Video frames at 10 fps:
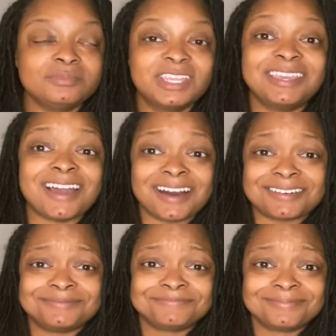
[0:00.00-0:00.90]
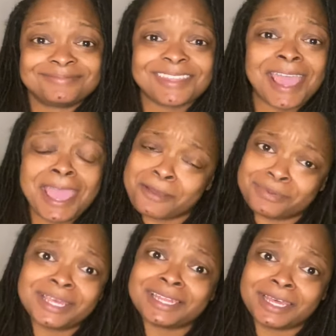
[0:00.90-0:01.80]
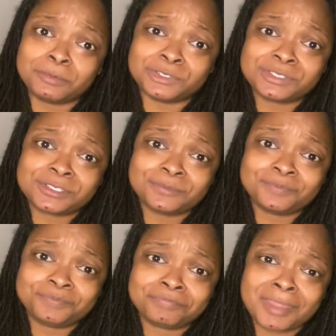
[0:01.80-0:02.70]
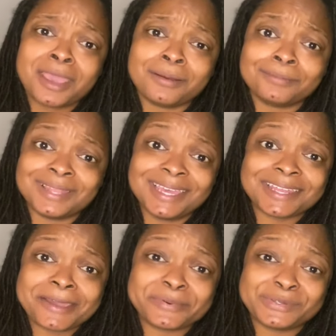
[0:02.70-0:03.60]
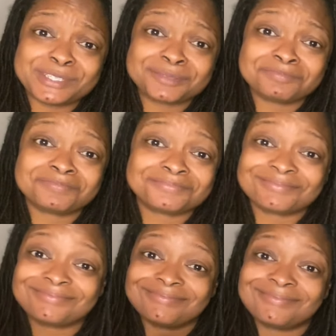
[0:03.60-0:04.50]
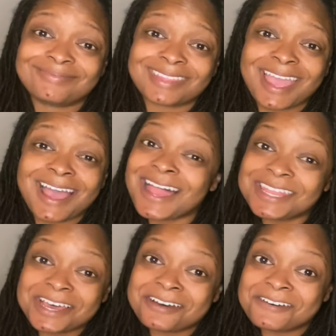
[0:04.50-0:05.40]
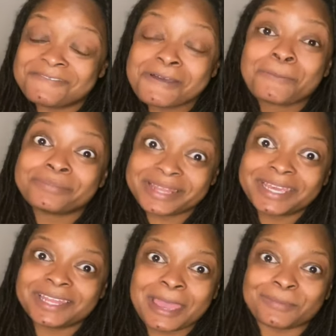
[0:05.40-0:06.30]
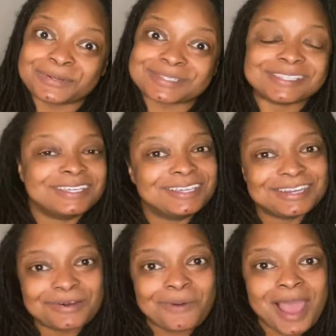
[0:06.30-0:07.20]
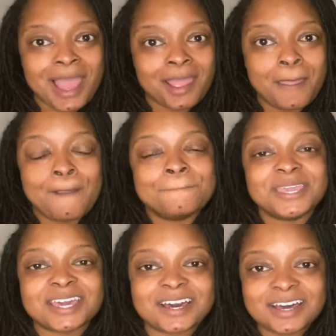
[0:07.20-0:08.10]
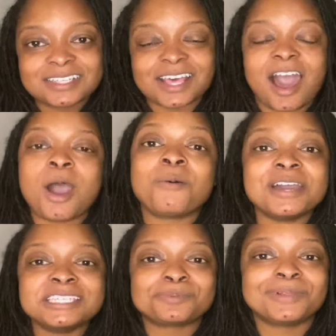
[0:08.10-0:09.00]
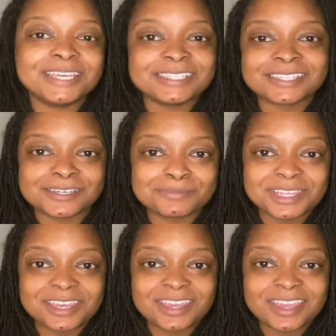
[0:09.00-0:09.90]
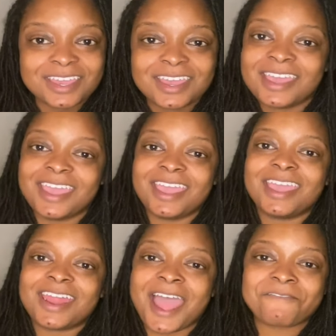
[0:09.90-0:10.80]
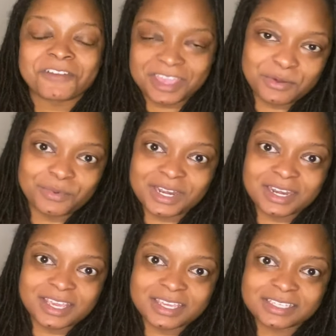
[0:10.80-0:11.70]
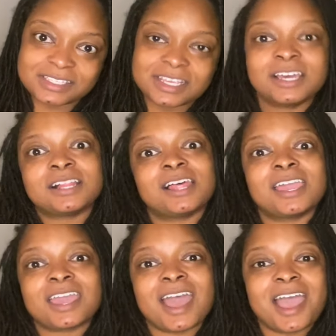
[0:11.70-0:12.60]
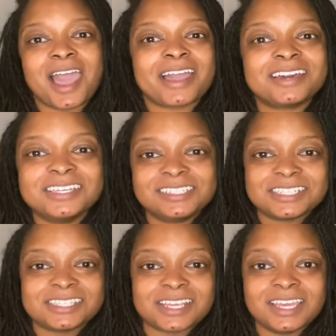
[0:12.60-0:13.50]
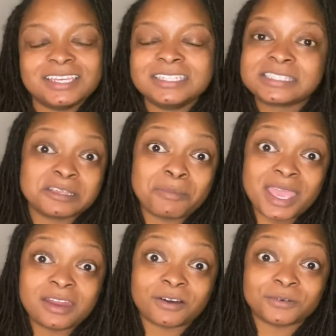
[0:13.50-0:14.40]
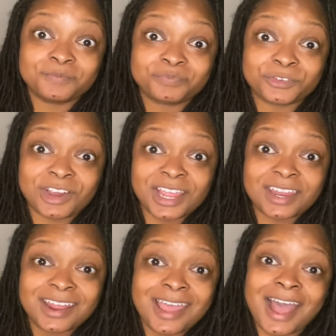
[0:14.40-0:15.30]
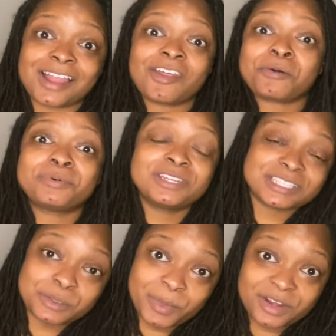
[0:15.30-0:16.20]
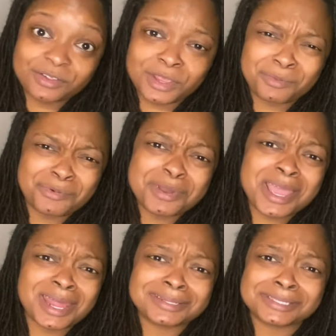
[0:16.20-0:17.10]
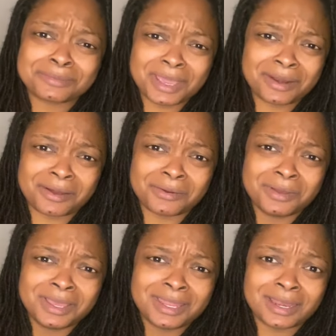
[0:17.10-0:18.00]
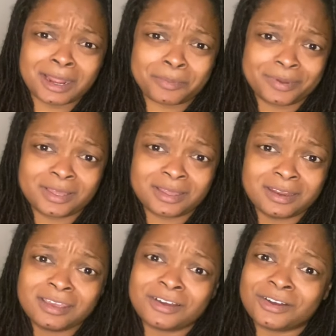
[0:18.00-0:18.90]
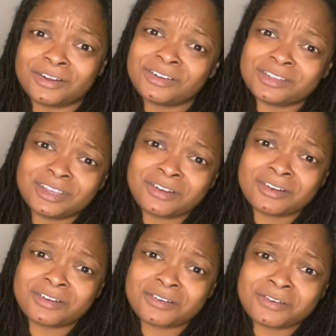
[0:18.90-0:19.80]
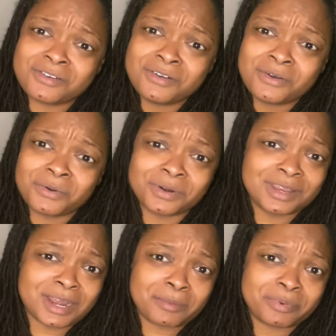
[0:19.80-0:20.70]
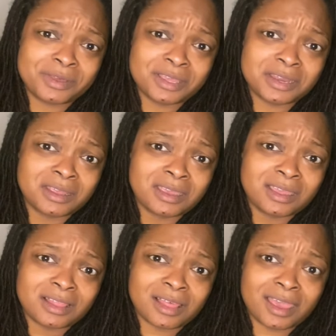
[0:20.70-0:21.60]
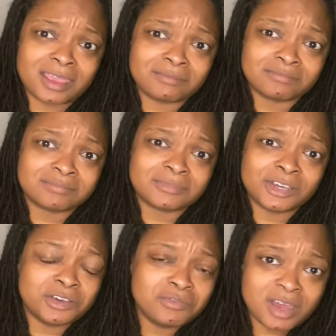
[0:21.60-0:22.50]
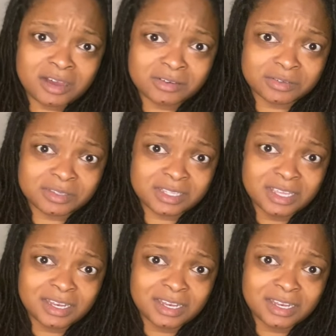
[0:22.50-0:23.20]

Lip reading: Y'all, they had plant labels. Plant labels. I love plant labels. You know why? Because I always plant something and I forget what it is. Like, I could just say tomato, right? I know I put a tomato there, but what kind of tomato? Did I put an early girl, or did I put, like, who knows?